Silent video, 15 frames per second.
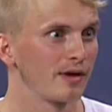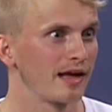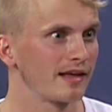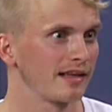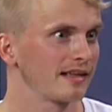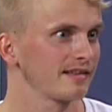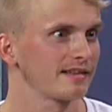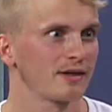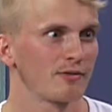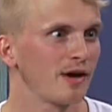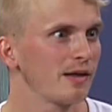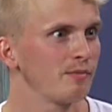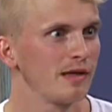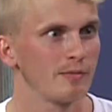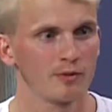Like the
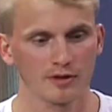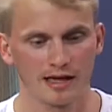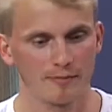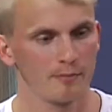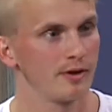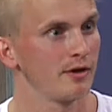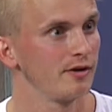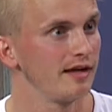right people can be an